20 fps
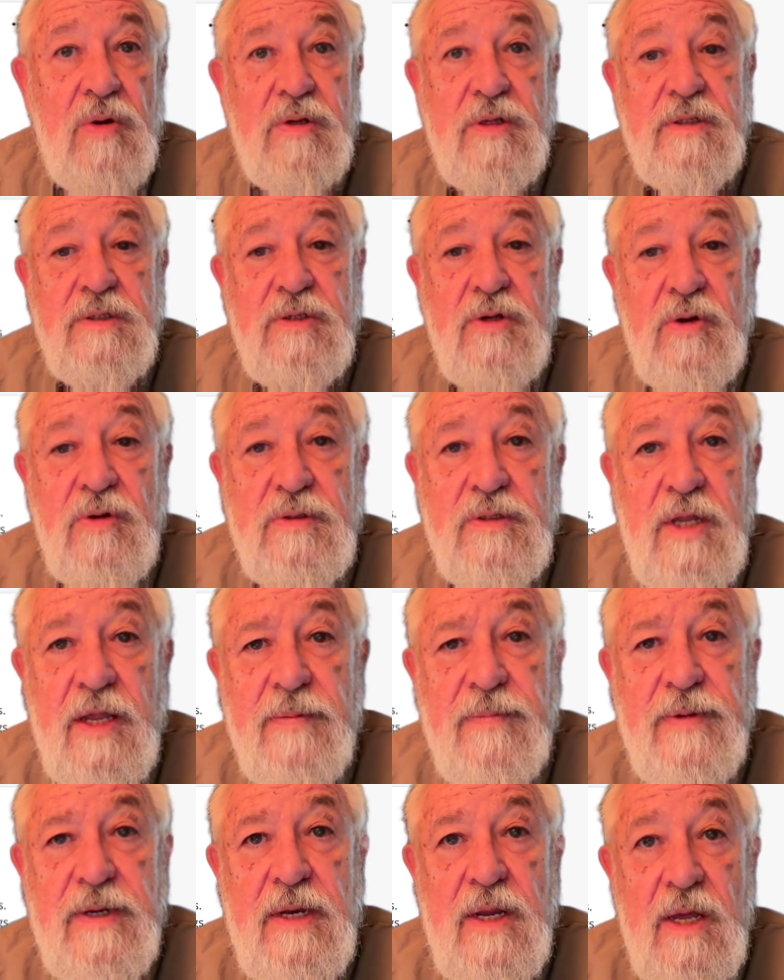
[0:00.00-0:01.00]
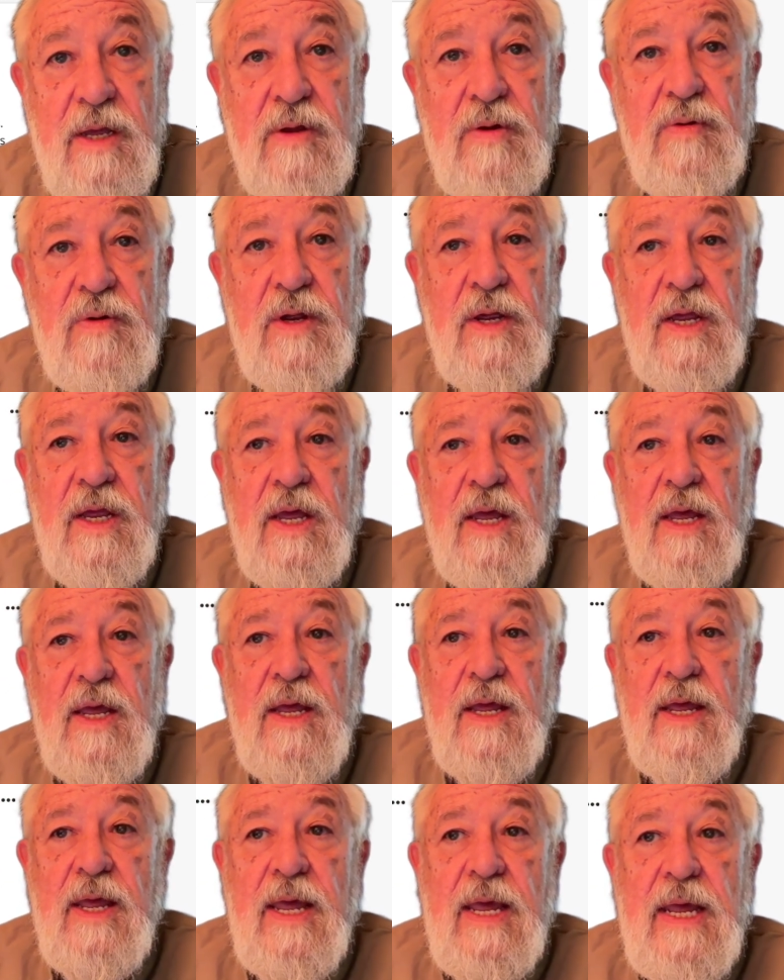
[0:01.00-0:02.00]
concerns, let me know,
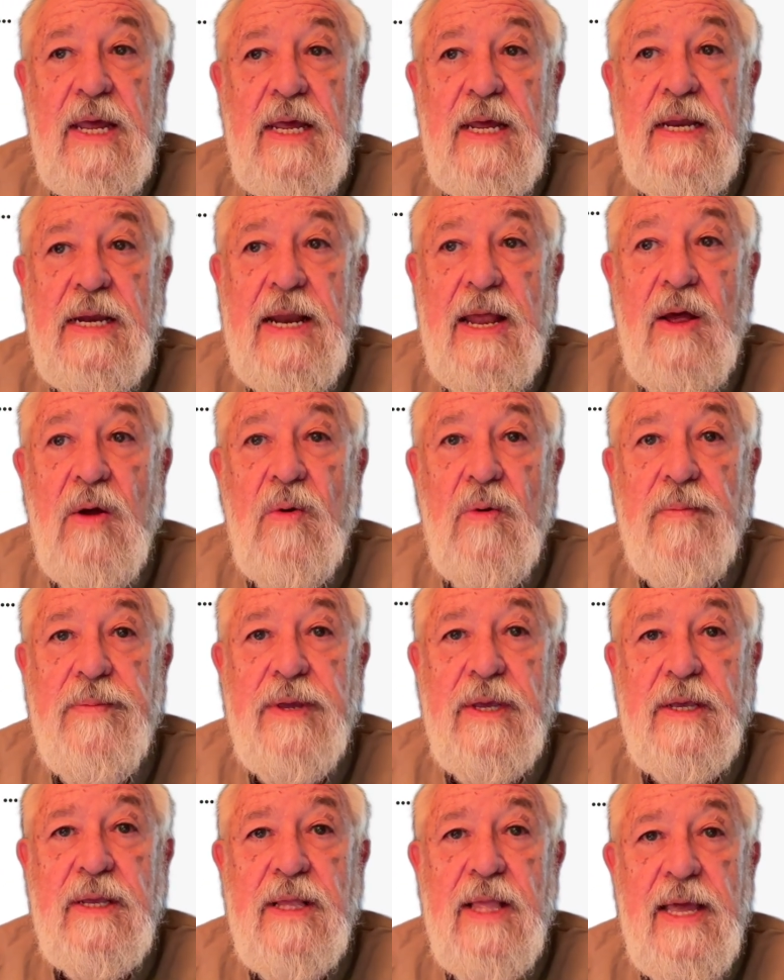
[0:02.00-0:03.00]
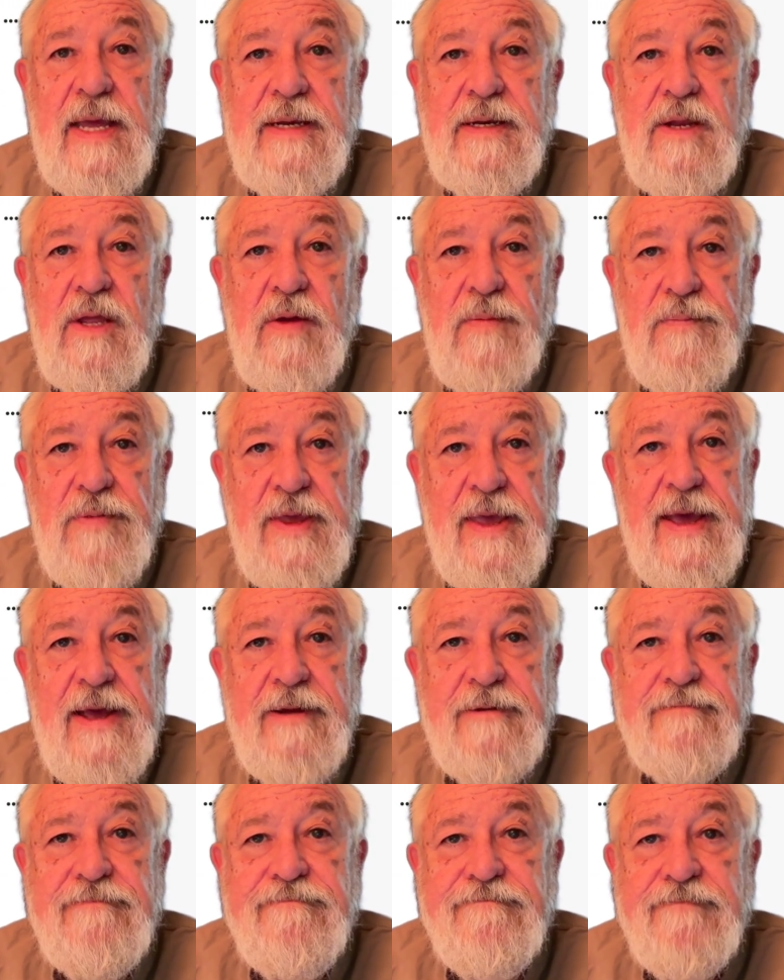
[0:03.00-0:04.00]
and I will be glad to help you
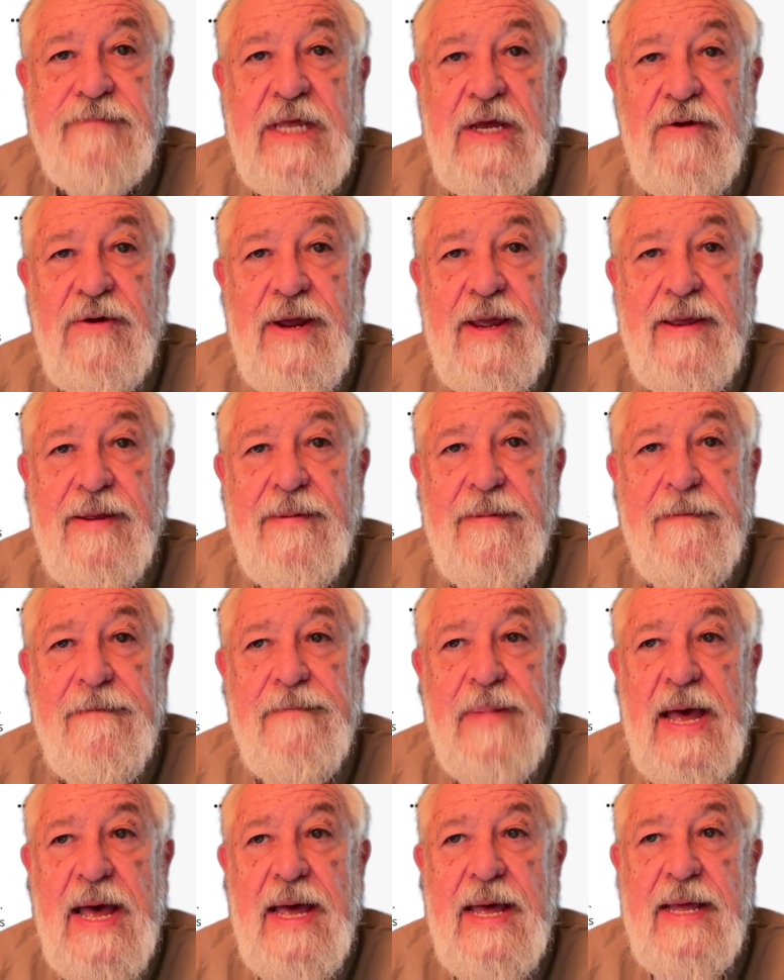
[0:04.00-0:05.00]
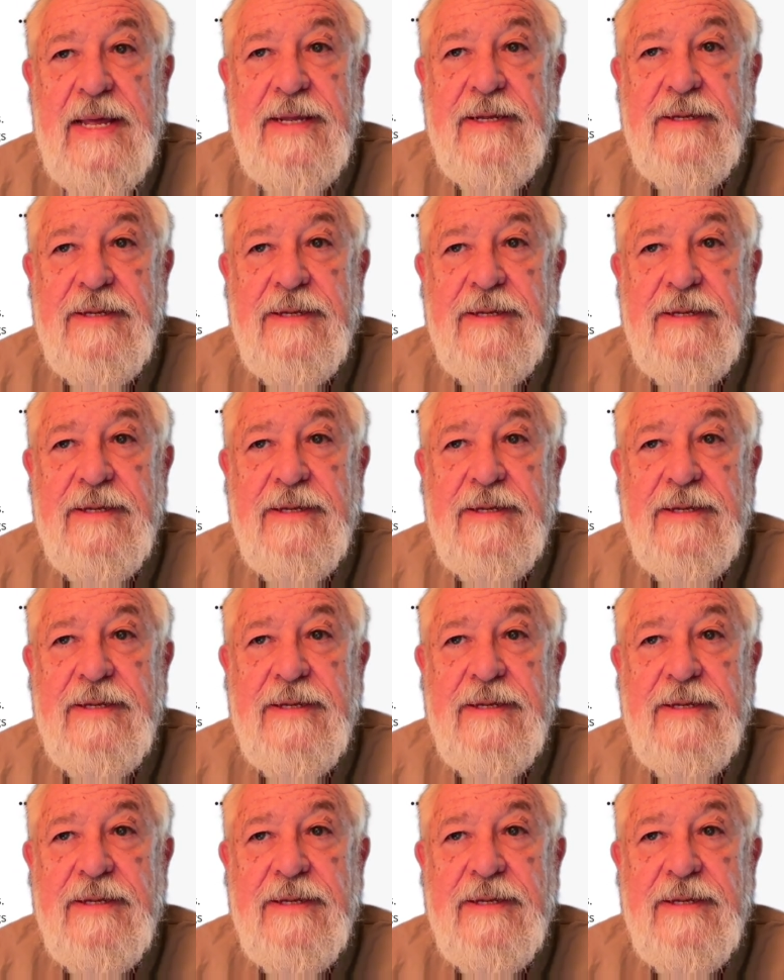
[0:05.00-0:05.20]
out. All right, bye.